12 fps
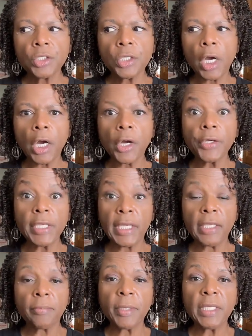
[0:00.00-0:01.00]

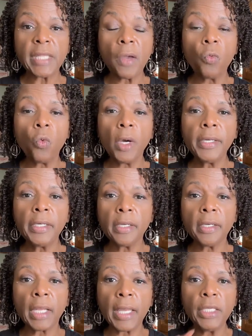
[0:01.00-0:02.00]
Target because I wanted
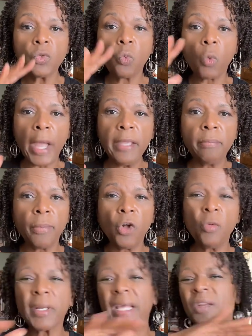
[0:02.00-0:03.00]
a nice white
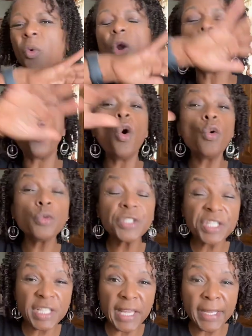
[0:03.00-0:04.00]
bowl, but I didn't want a whole
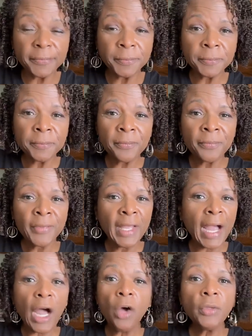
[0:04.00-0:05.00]
set.
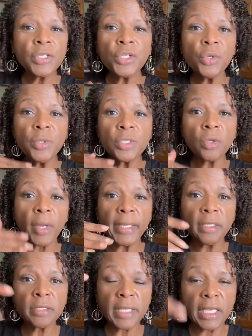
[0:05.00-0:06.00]
I only do it so I
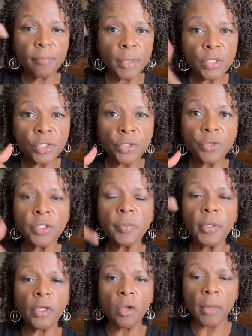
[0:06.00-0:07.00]
can take pictures,
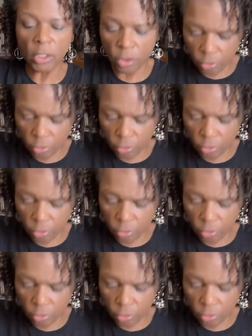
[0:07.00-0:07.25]
put it on my